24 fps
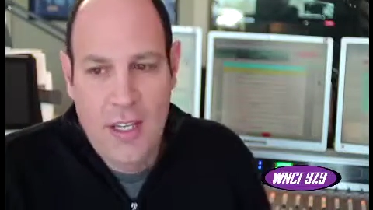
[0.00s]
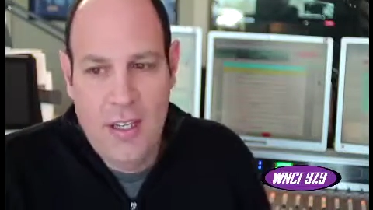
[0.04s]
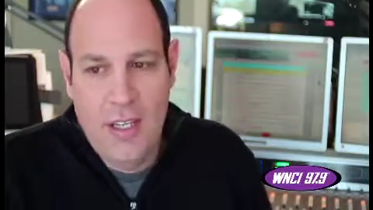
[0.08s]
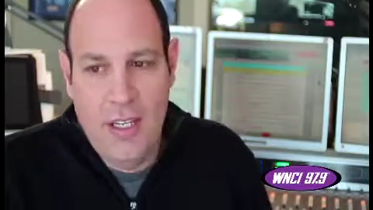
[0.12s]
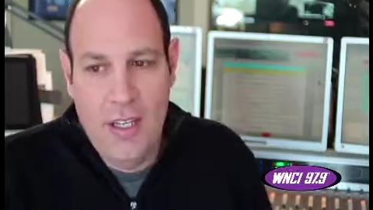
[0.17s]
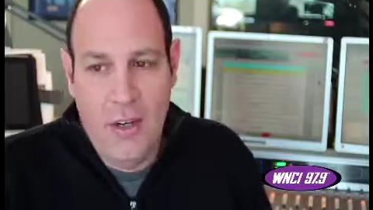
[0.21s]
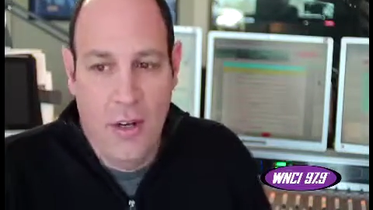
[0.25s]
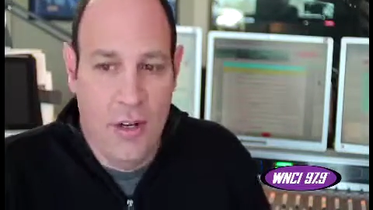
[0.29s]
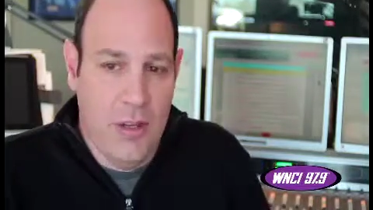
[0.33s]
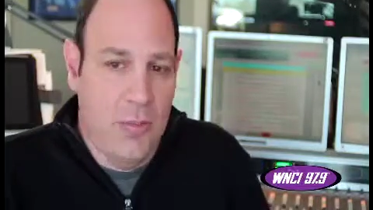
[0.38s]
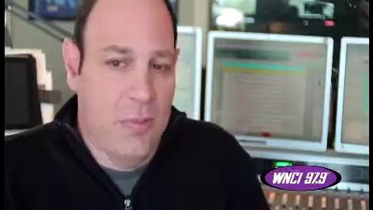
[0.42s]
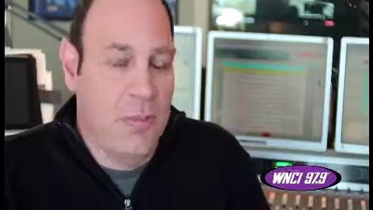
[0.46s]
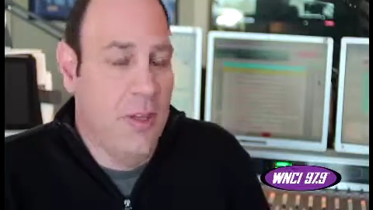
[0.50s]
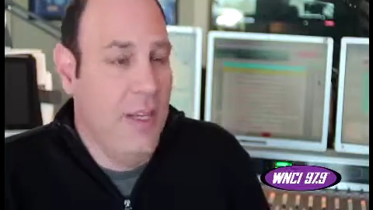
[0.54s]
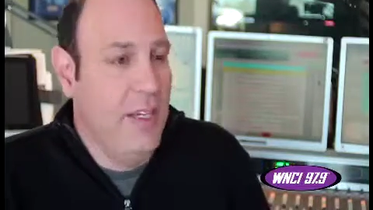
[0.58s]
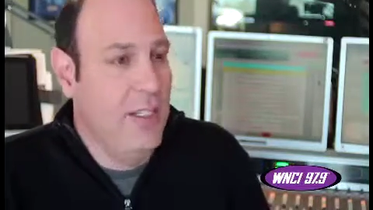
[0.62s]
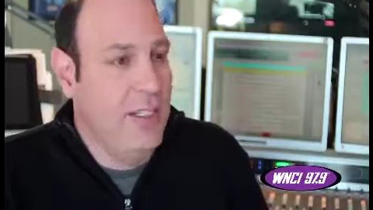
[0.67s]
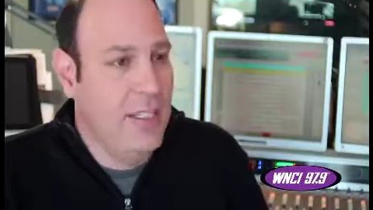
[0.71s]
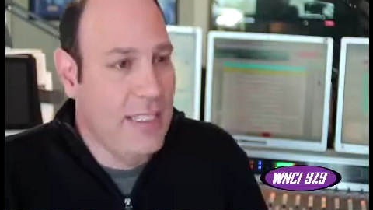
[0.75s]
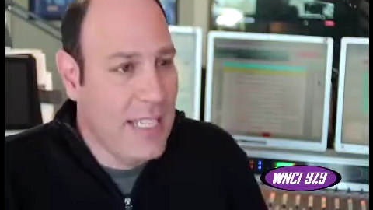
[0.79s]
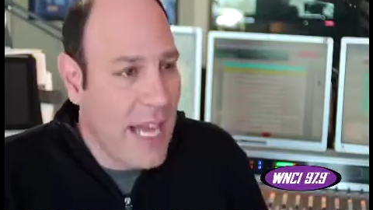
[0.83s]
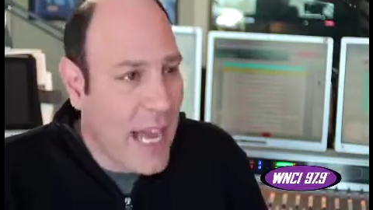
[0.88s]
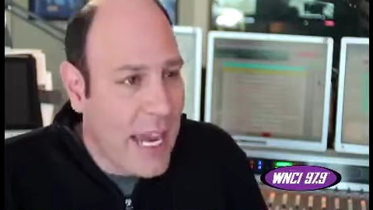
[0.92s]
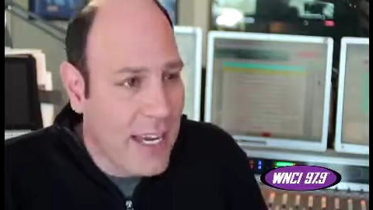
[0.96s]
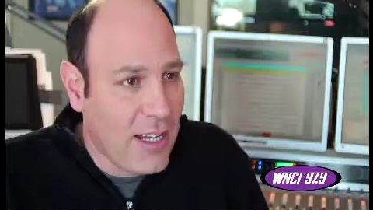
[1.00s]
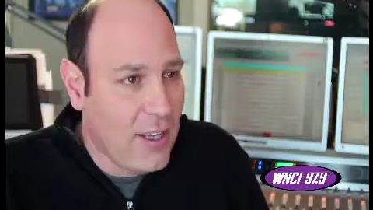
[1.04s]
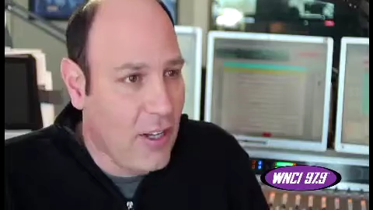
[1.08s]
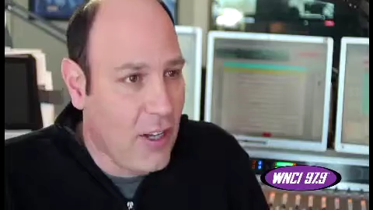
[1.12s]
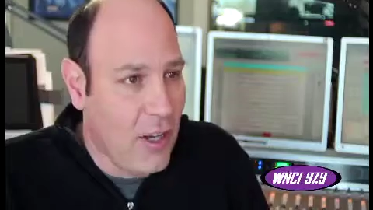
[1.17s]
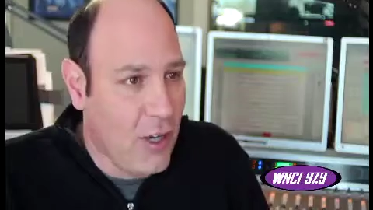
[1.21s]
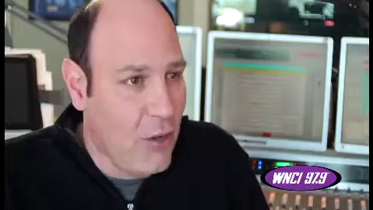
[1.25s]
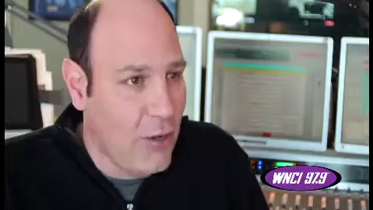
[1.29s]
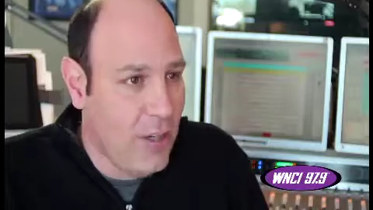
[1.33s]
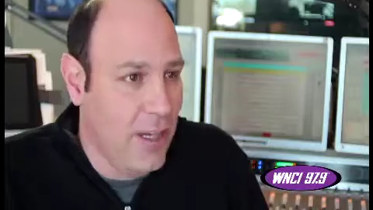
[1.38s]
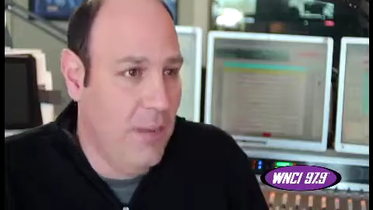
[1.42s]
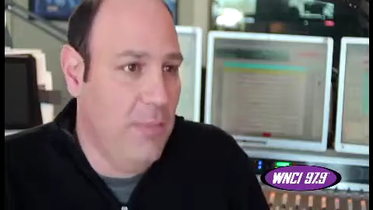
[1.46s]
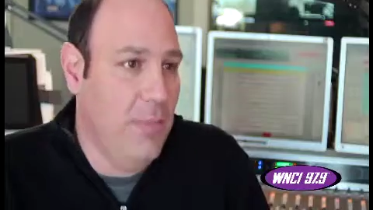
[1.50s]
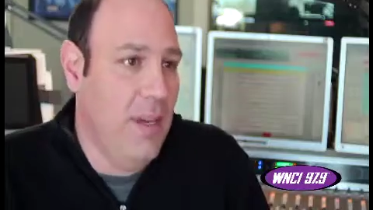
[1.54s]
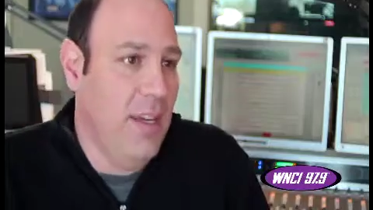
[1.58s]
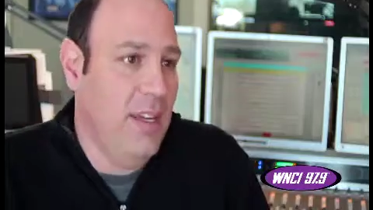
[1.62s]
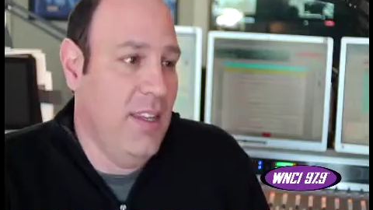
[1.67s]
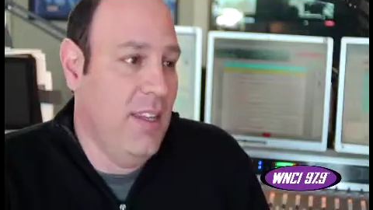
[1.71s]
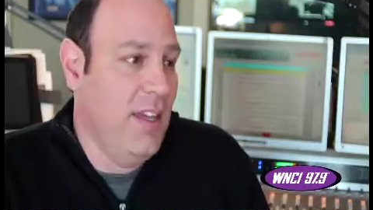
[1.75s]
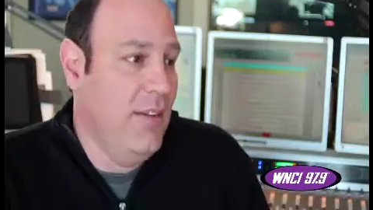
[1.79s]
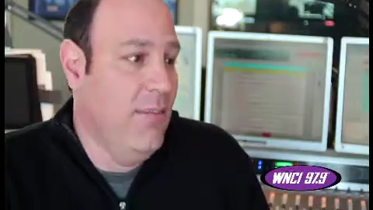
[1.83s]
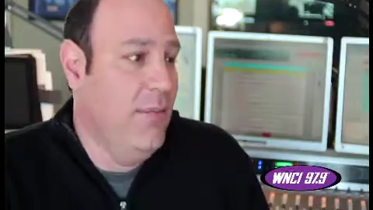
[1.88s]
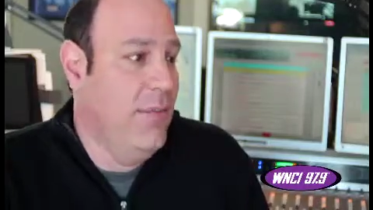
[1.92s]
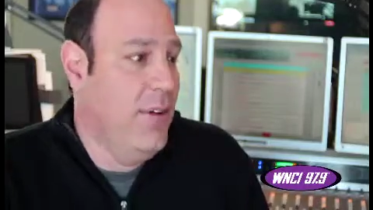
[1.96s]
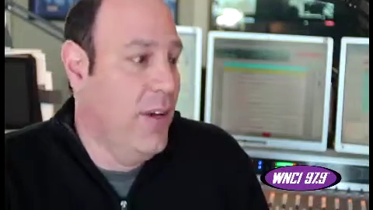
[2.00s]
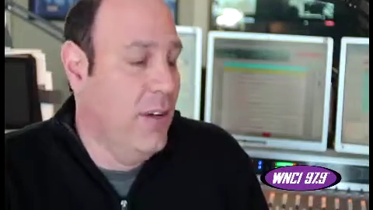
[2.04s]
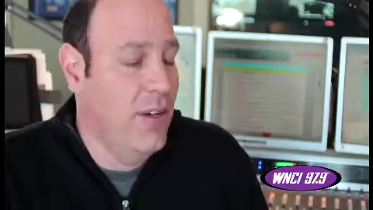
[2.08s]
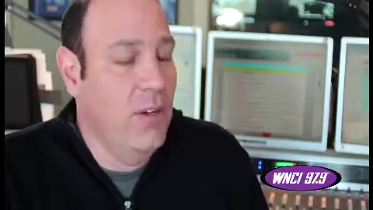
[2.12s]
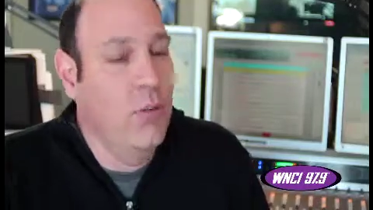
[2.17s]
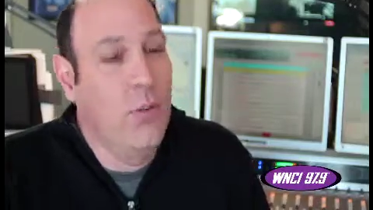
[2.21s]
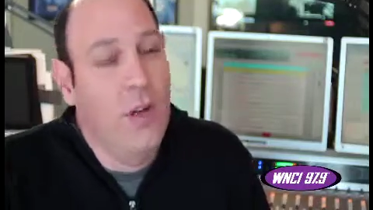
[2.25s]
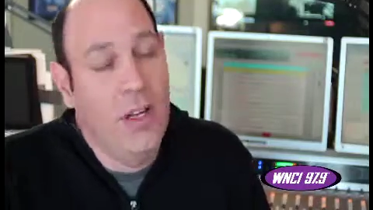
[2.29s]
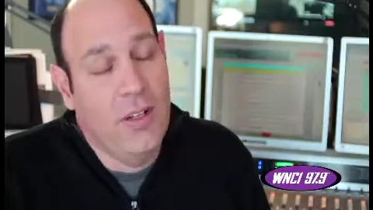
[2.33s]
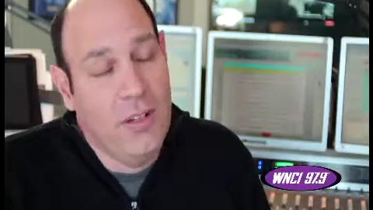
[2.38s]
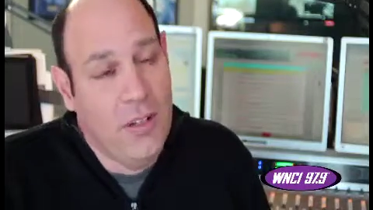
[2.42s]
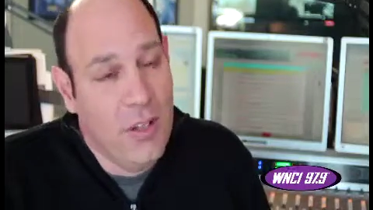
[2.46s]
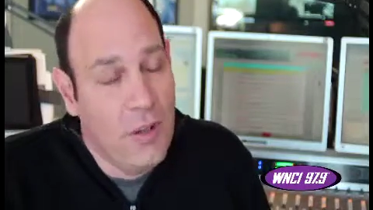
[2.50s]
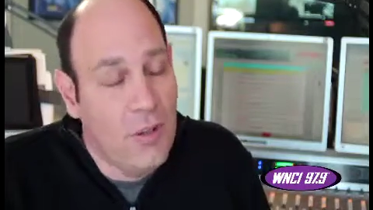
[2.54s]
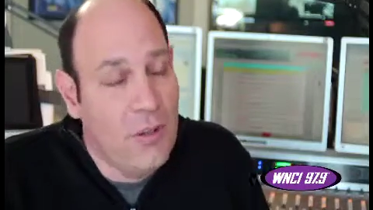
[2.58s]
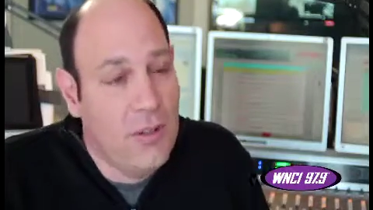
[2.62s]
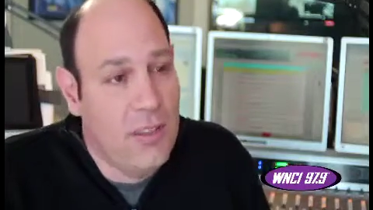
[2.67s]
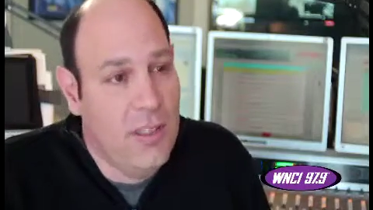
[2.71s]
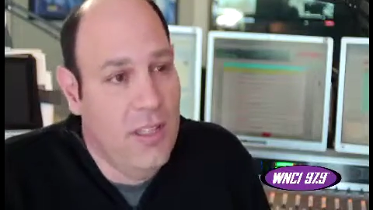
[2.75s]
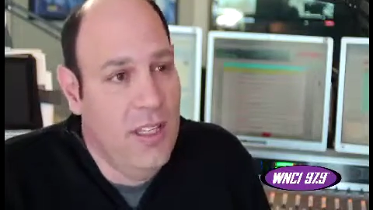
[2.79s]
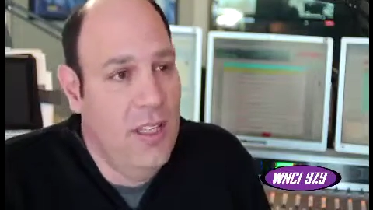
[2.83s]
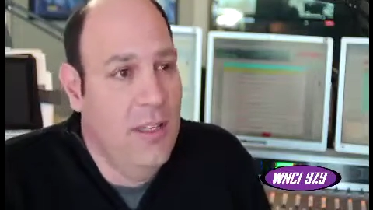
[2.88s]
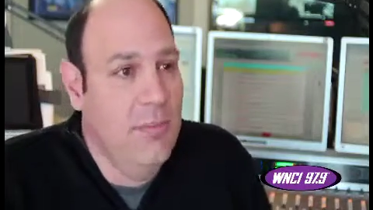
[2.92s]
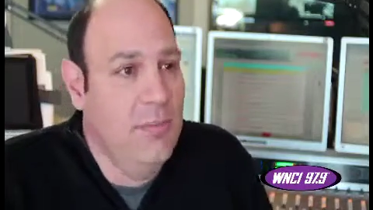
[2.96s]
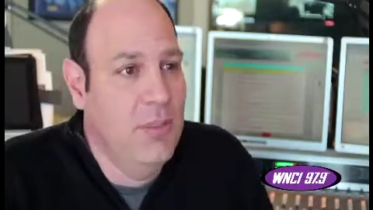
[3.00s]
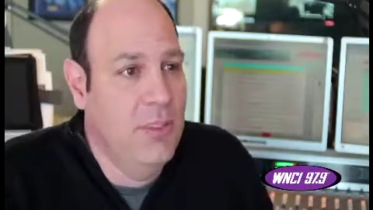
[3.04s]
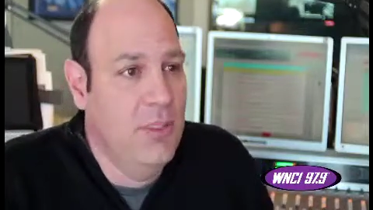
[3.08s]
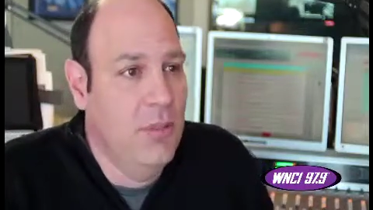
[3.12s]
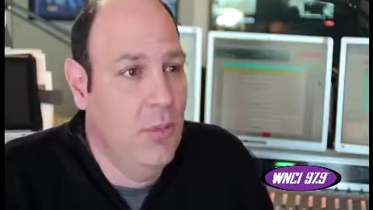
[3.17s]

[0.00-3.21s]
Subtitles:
They go to the places I go, and I make that very well known to them.